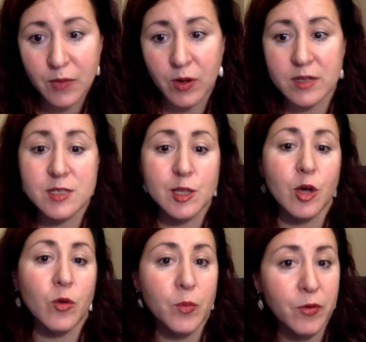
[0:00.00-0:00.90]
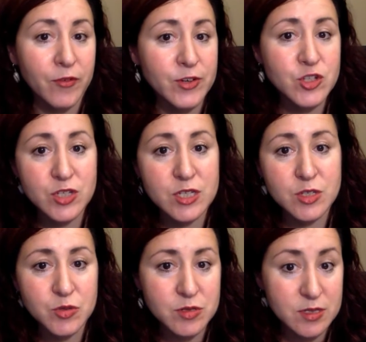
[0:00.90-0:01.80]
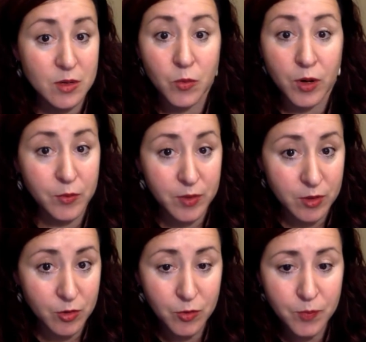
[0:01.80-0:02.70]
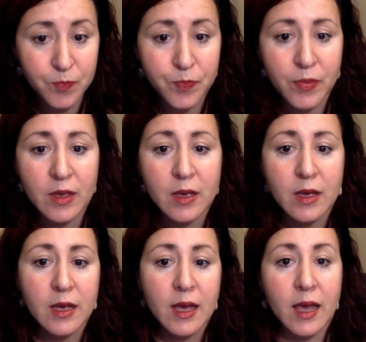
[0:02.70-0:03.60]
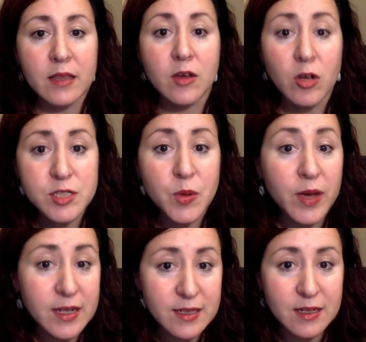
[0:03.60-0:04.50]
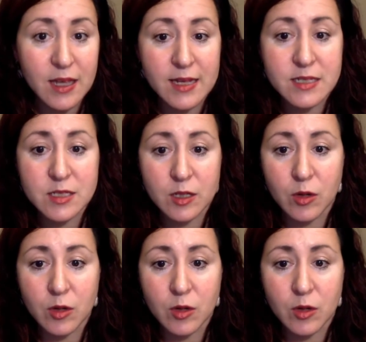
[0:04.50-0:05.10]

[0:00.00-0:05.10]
whereas lower proficiency students can work with you. And also end the class as a